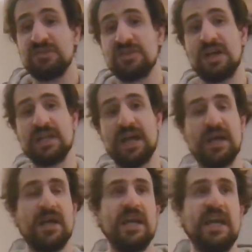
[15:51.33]
He was
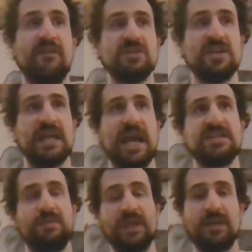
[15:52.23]
on the
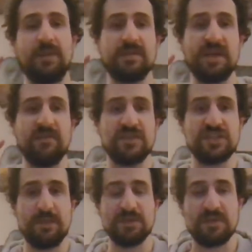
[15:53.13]
edge of being eliminated himself, and
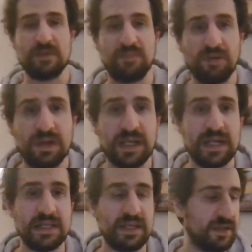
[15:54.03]
Sheamus went for a blow kick,
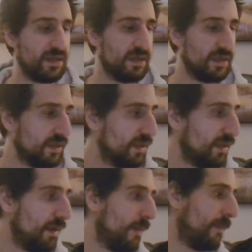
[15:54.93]
and then
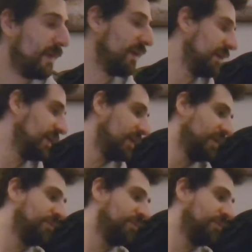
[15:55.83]
he